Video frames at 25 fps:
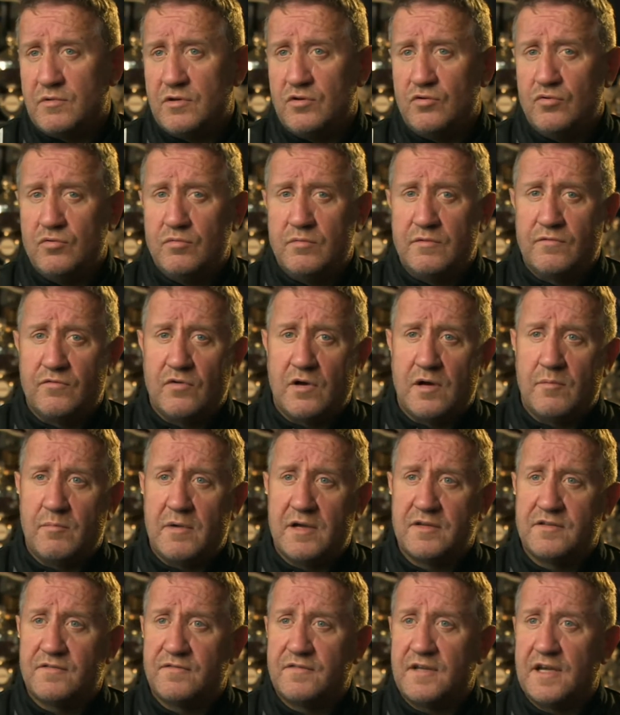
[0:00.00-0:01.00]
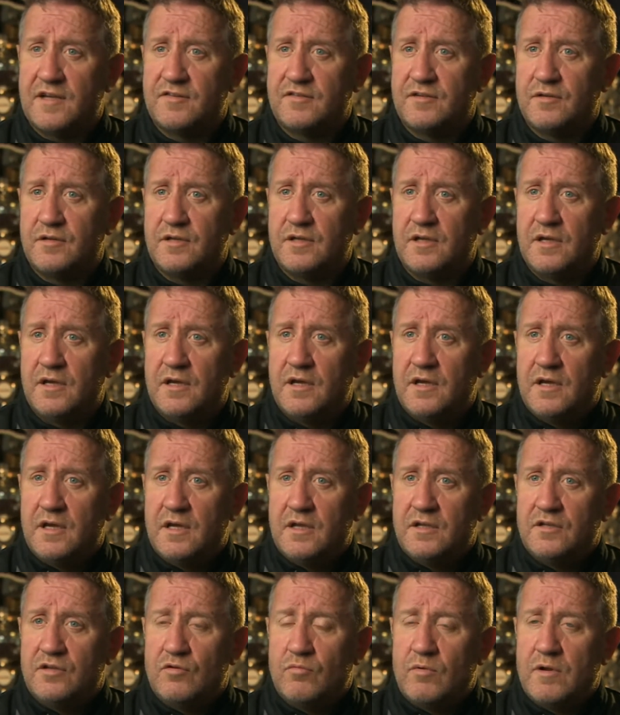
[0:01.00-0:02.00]
know we've got a massive task to
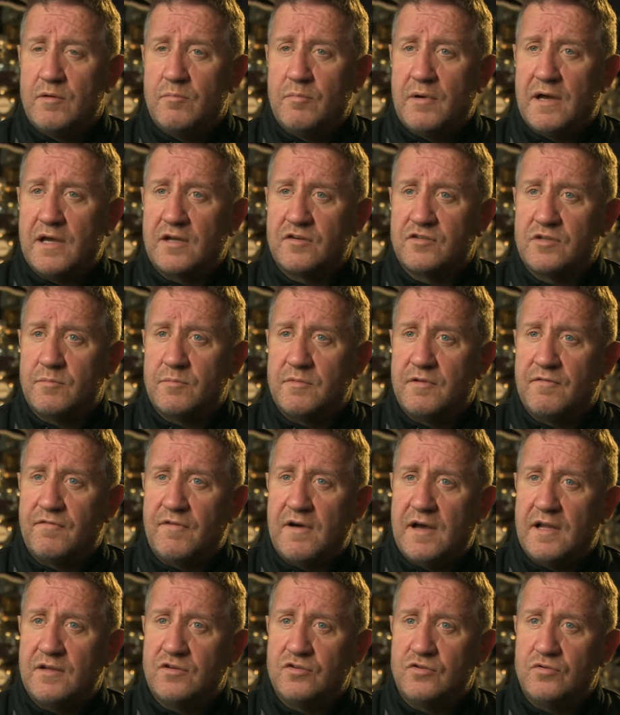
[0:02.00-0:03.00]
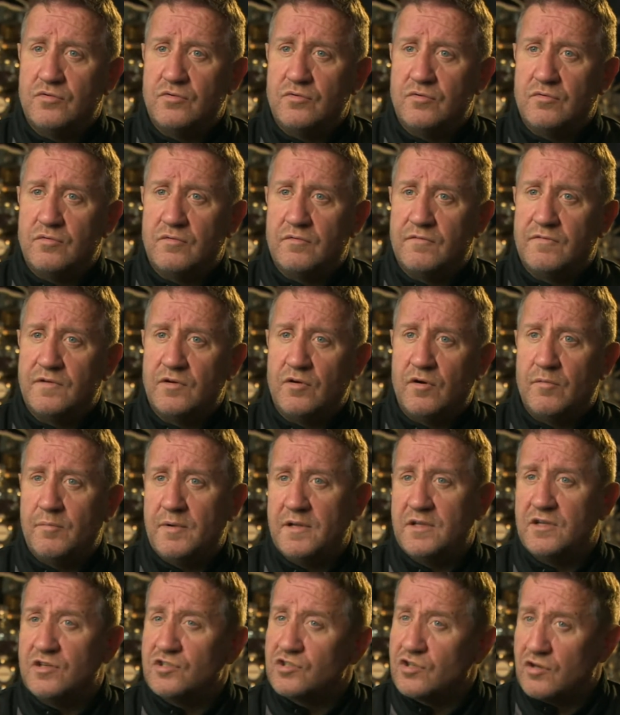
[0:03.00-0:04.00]
win back the fans who feel a
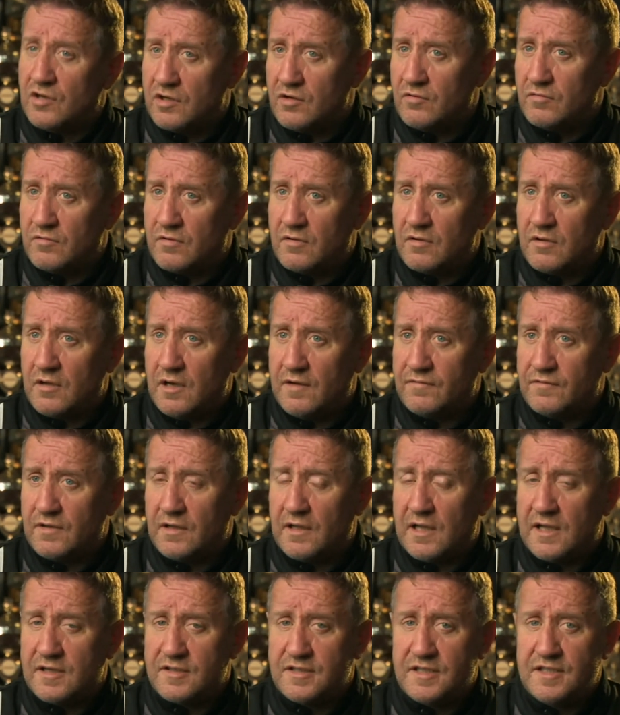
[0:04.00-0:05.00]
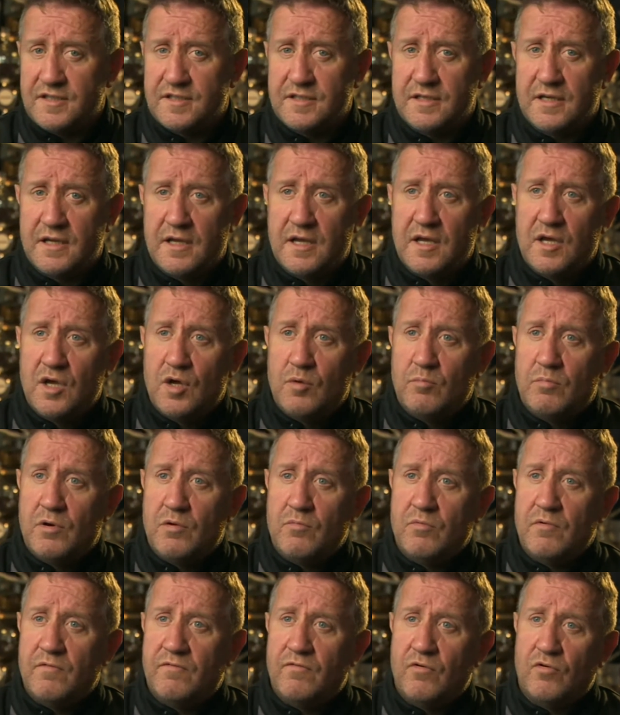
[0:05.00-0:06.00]
bit disgruntled after last season. But
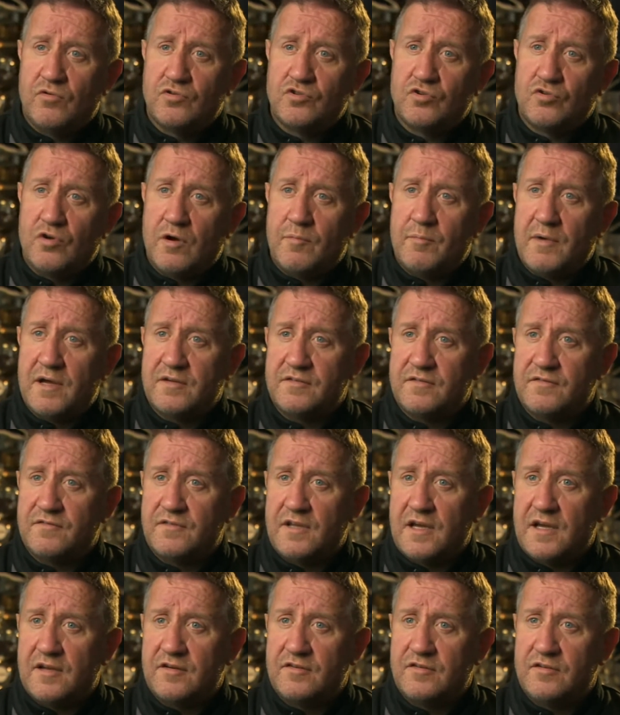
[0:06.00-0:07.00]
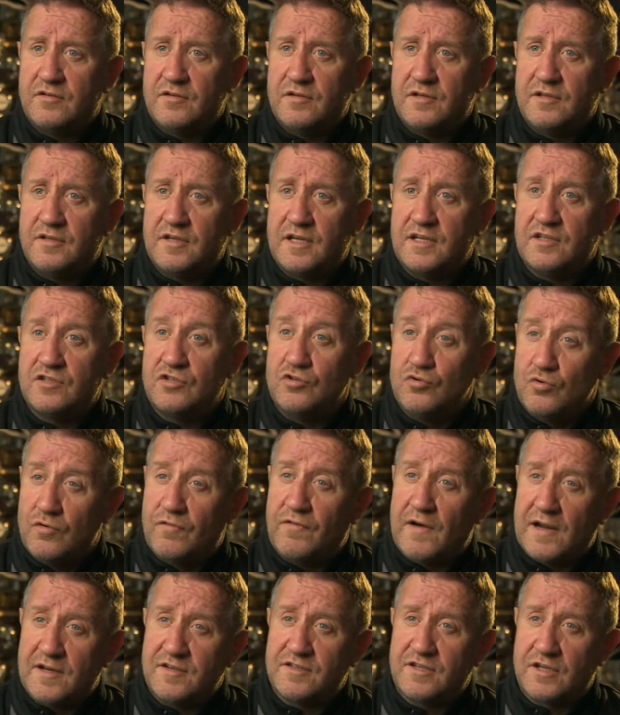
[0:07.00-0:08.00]
we've also got a massive task to entice new
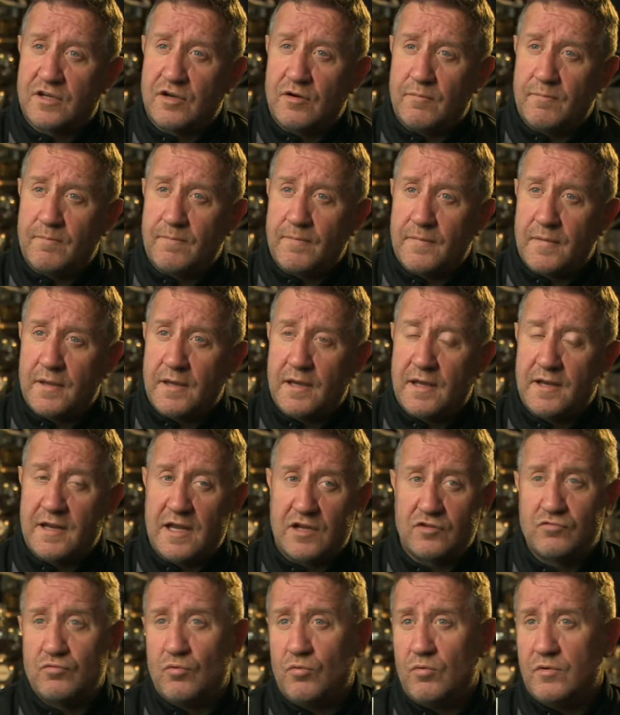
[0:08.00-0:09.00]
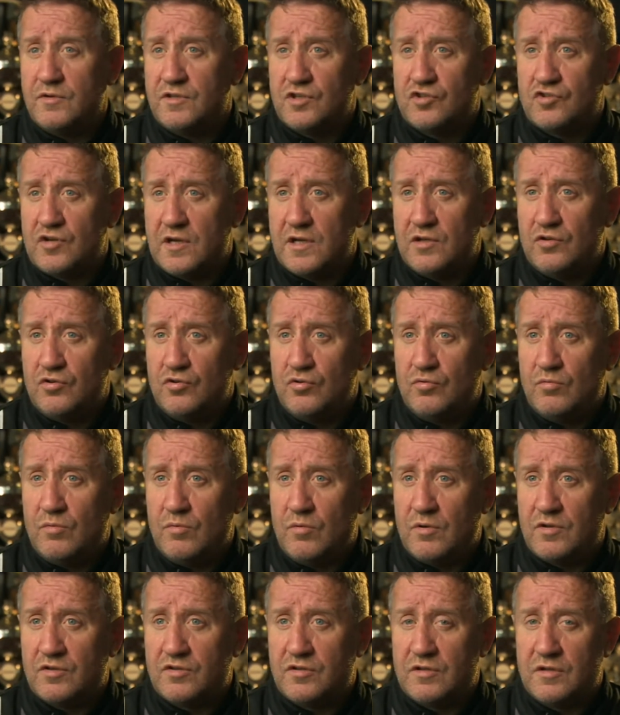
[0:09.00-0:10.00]
fans to come, and that's what we want to try and do. We
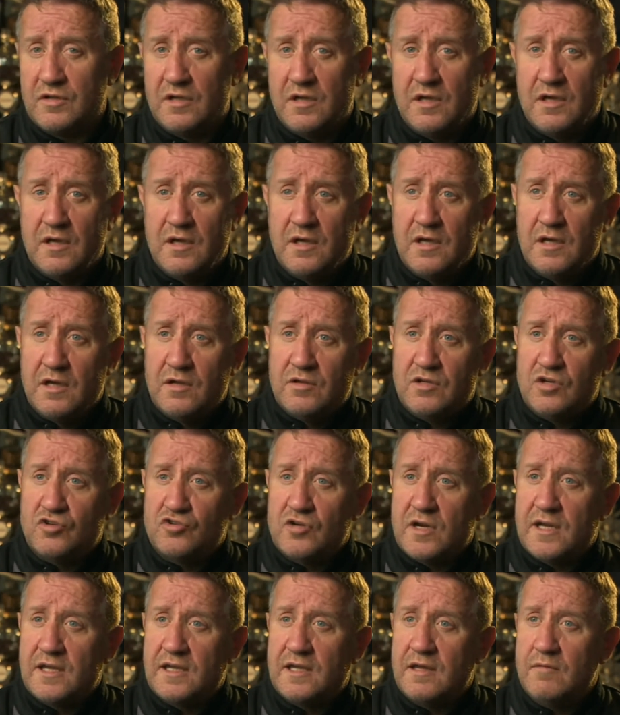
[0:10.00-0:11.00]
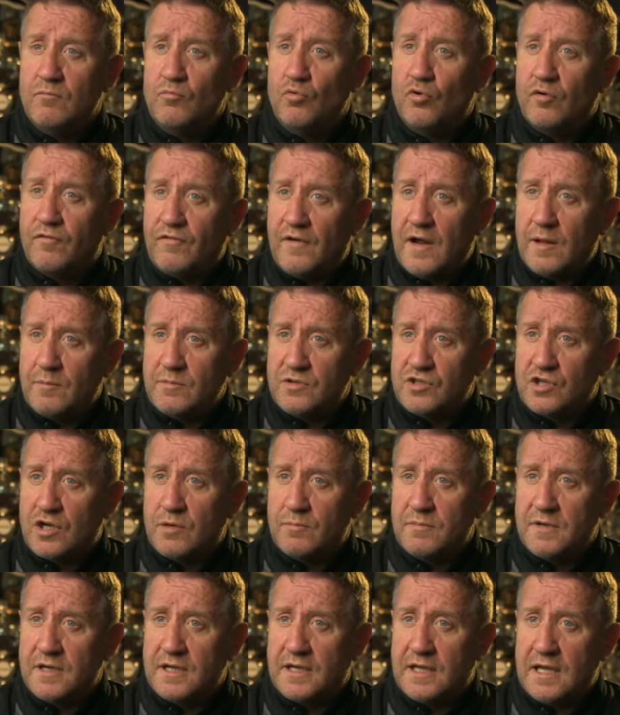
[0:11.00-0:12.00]
want to try and get more families
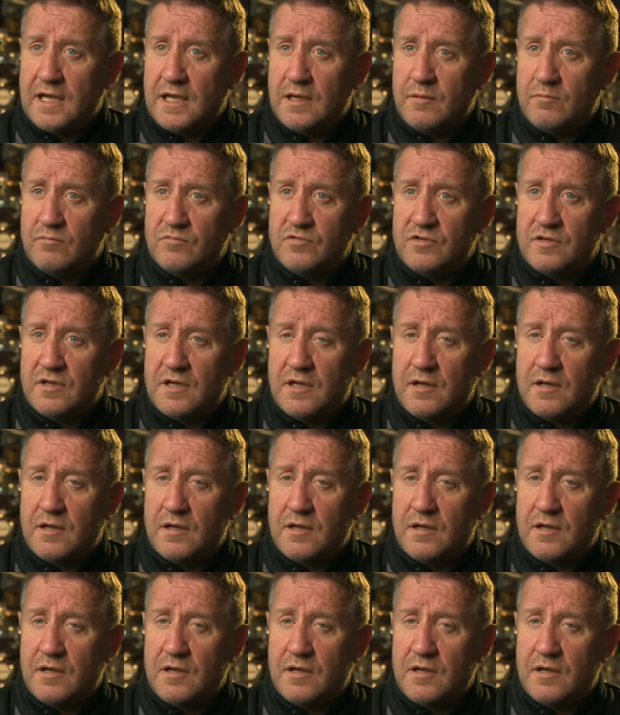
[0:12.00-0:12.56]
coming to the games.